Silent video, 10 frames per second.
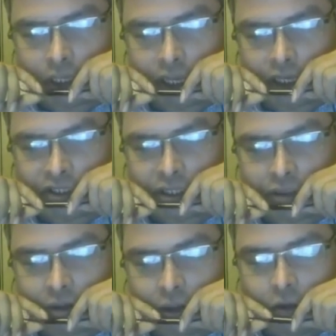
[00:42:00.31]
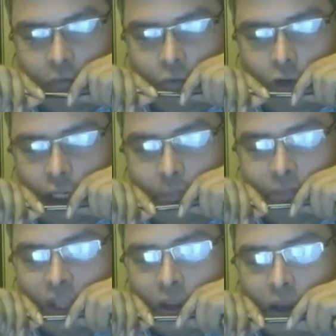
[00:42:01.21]
direction fully.
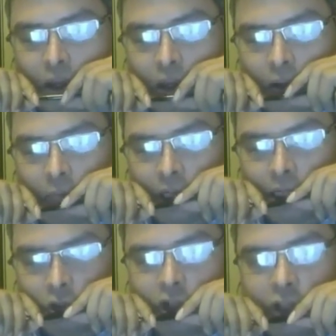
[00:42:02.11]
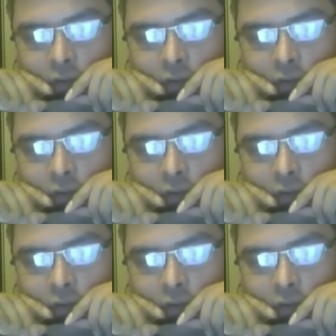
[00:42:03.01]
We are talking